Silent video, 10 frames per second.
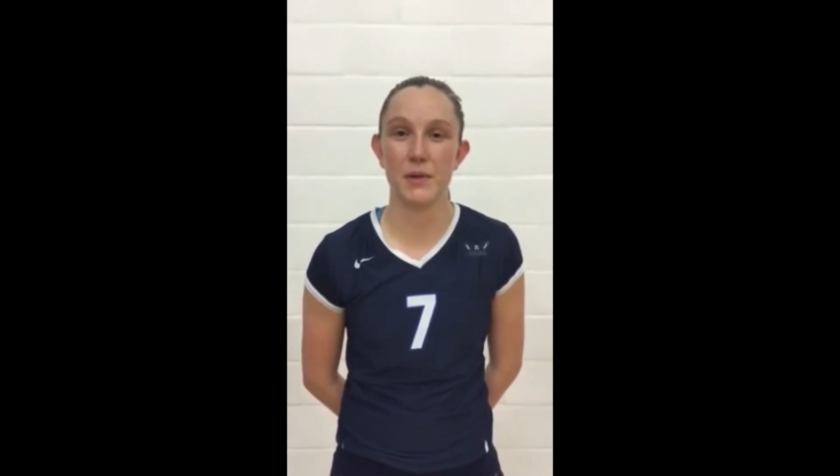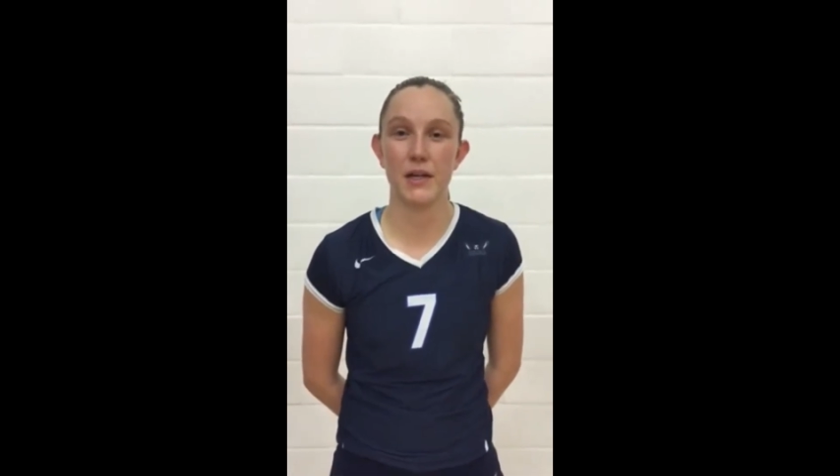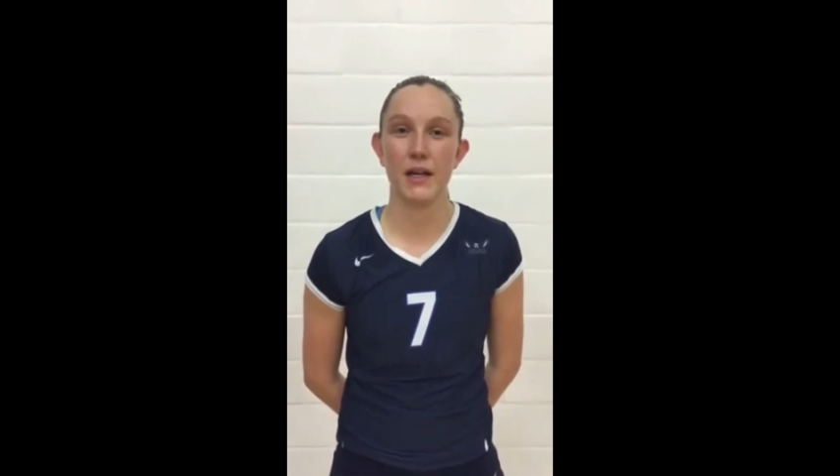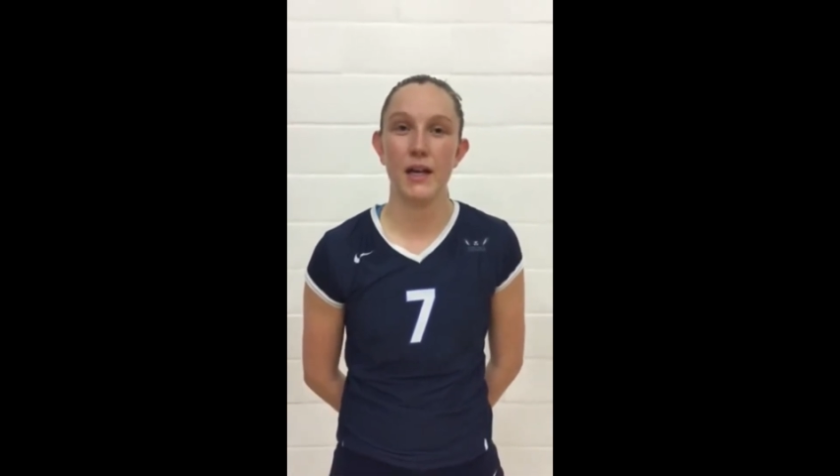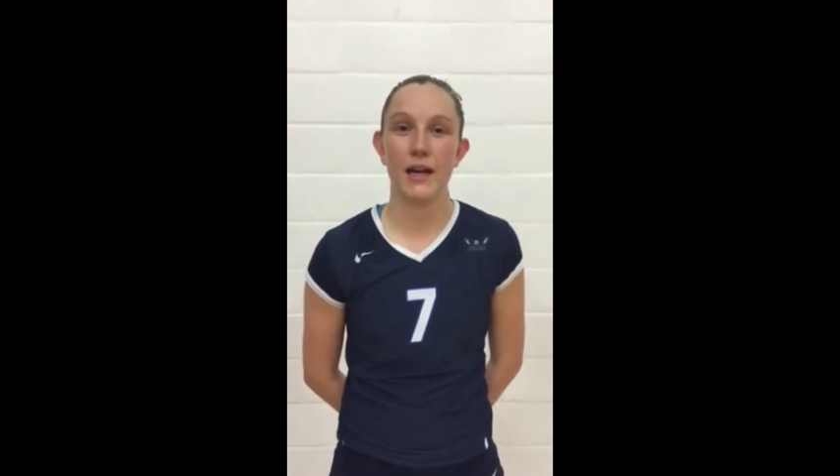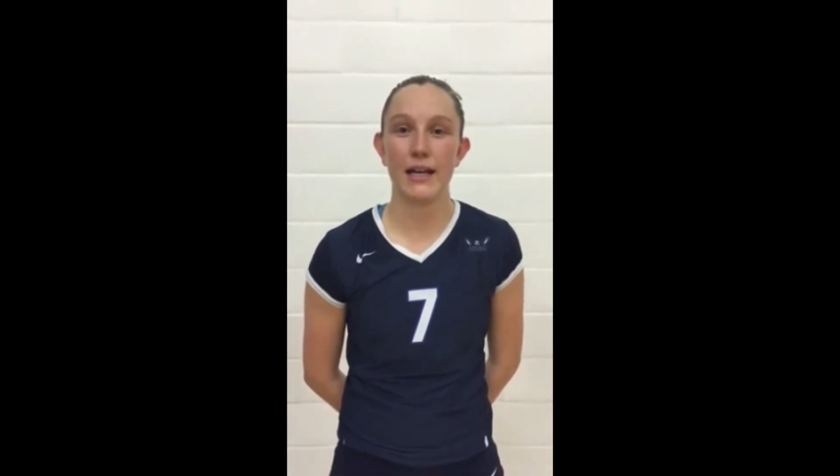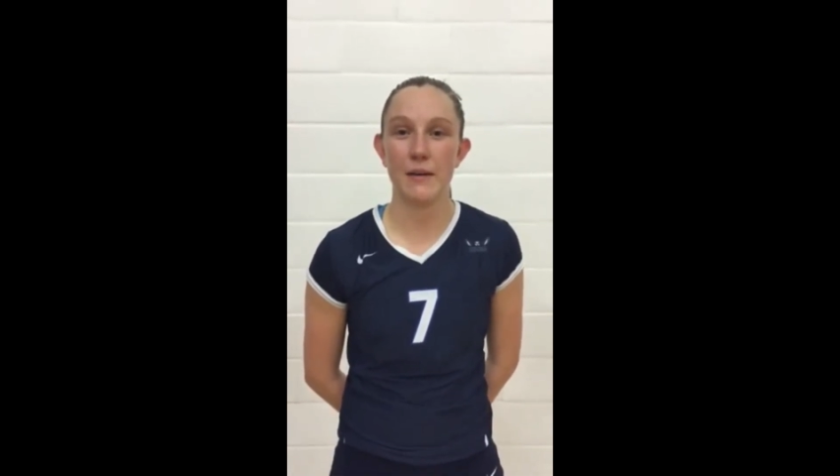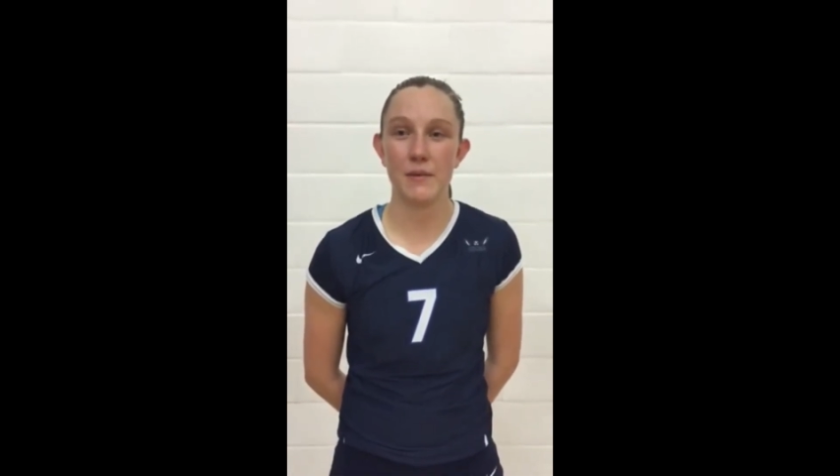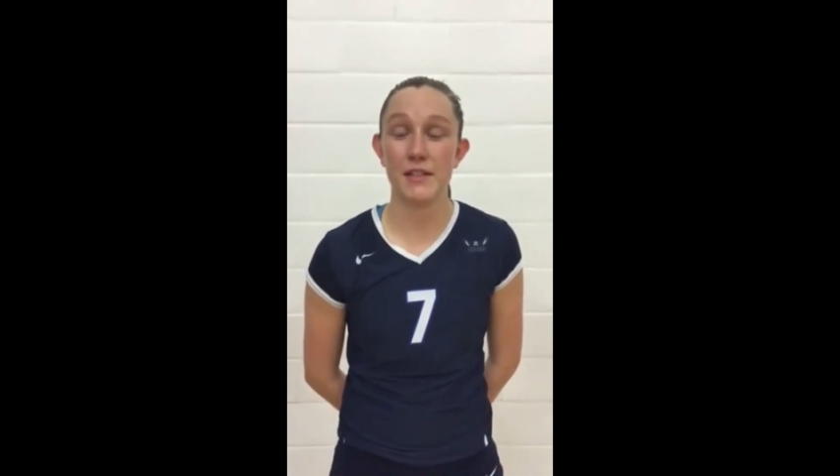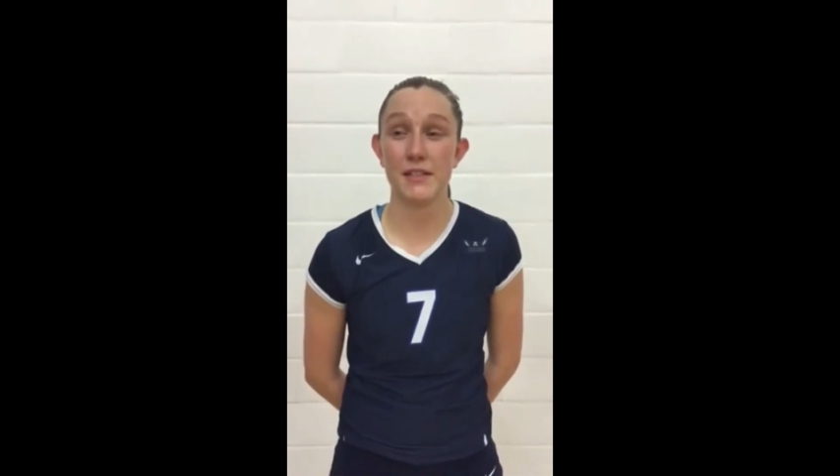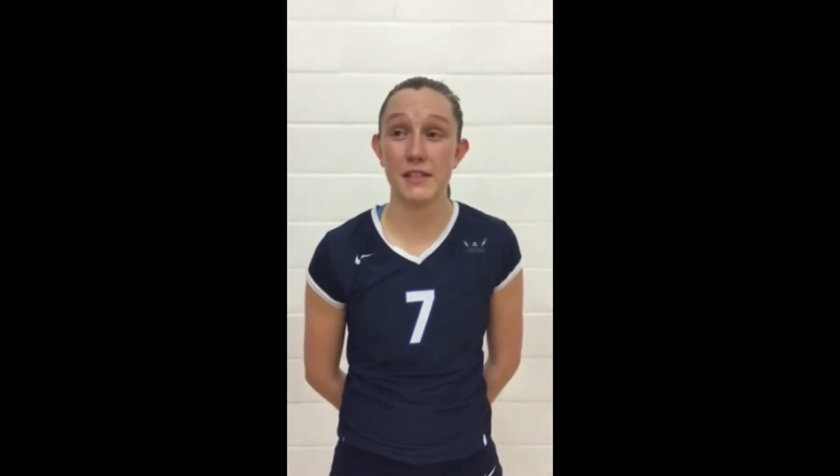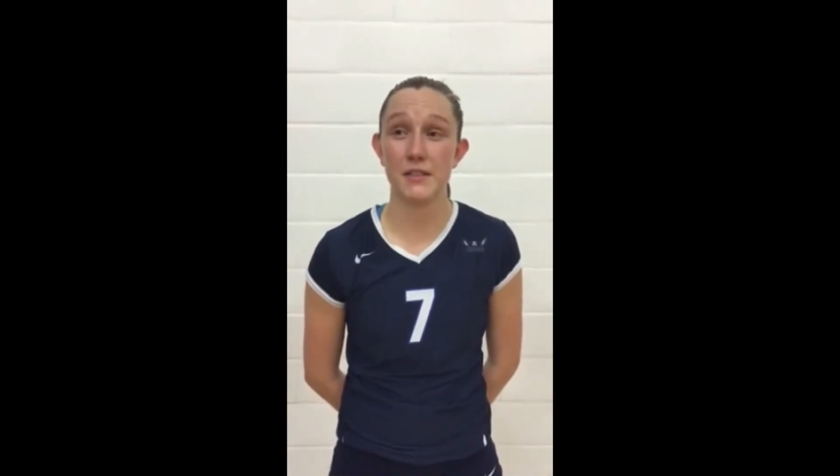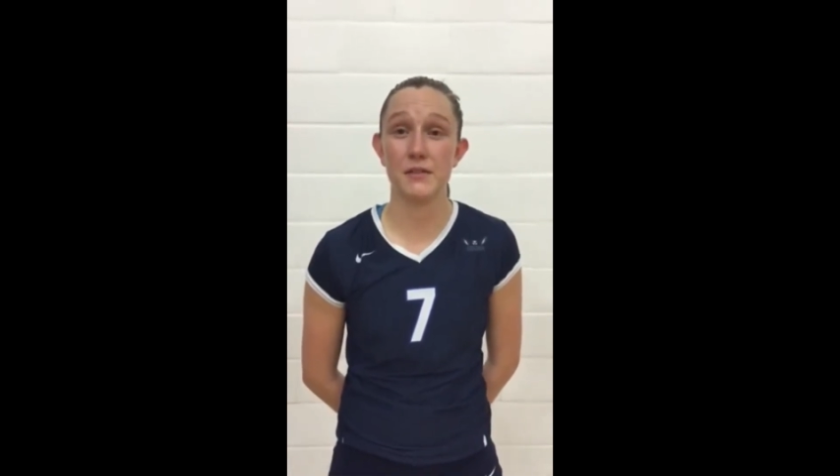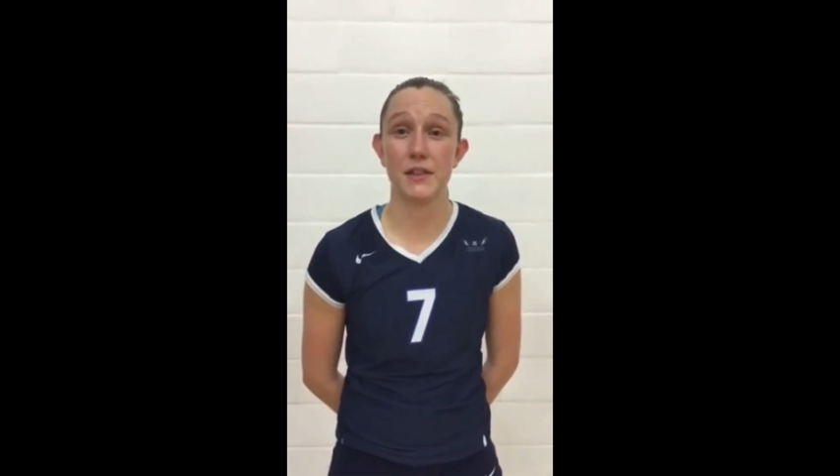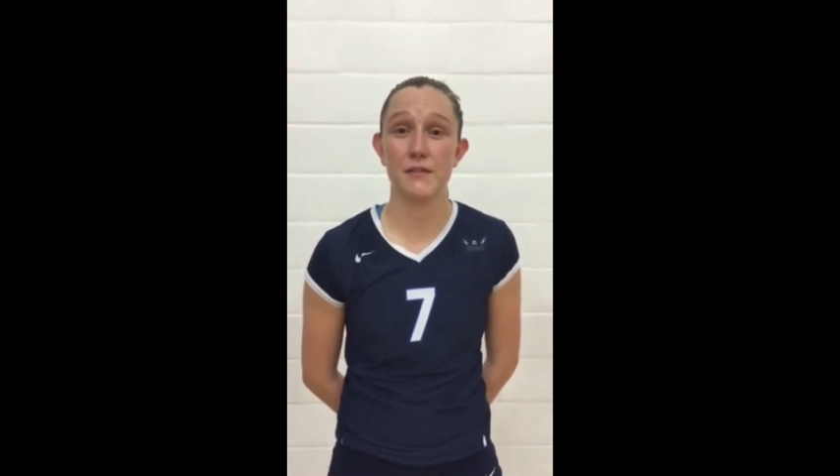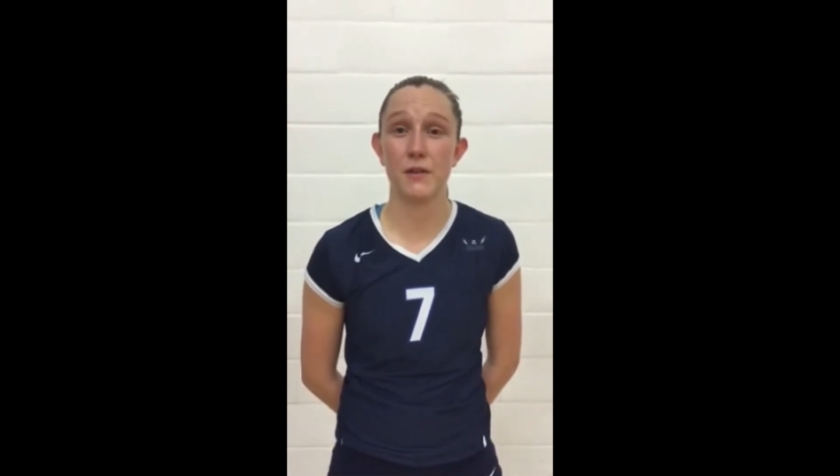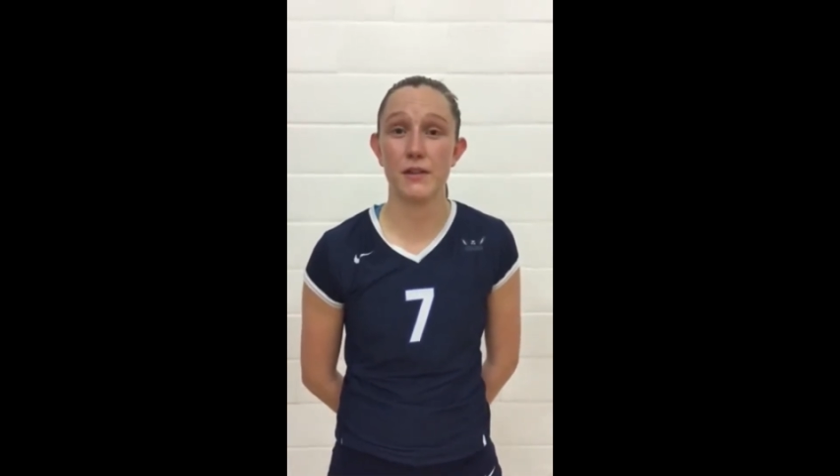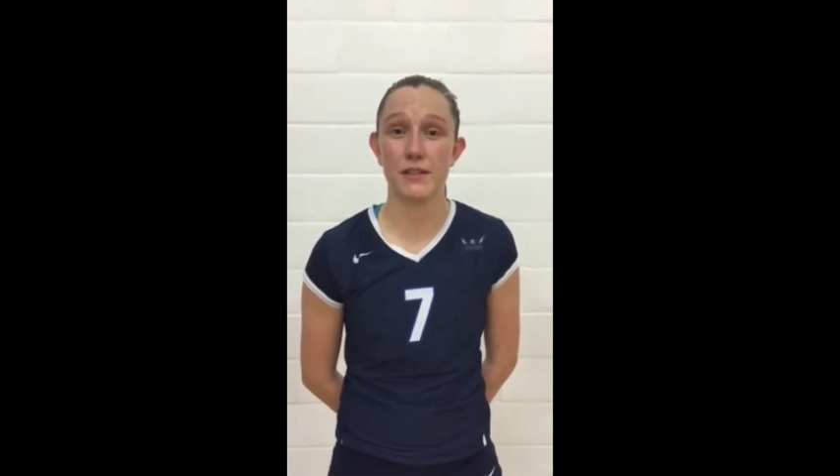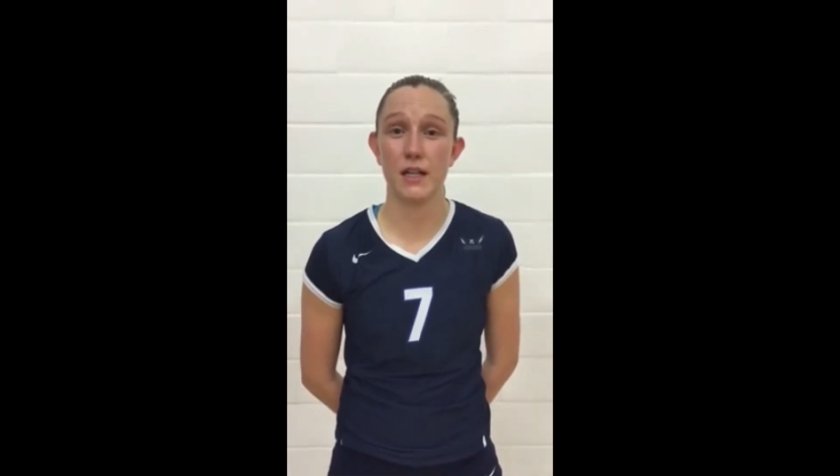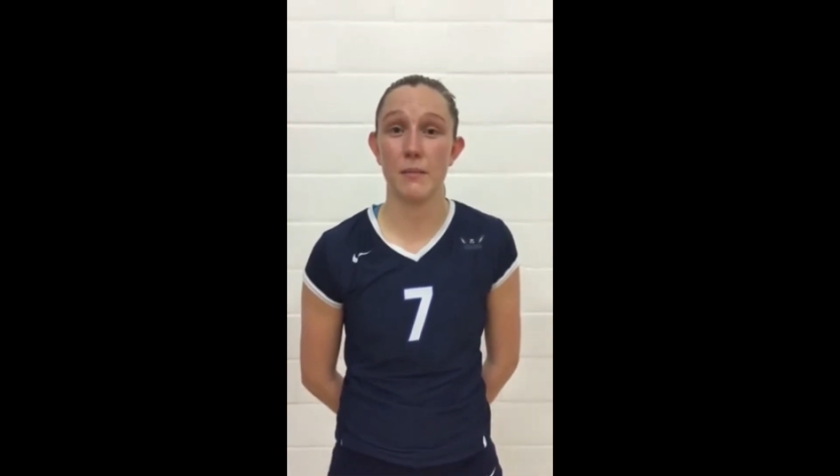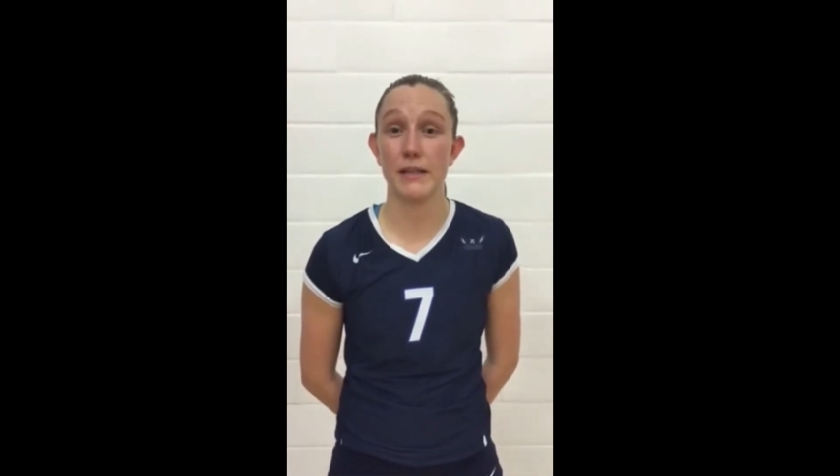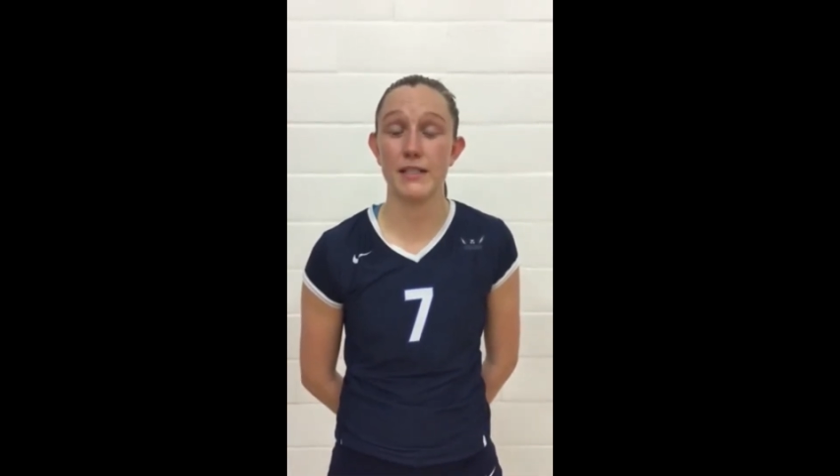But I came in this season really focusing on my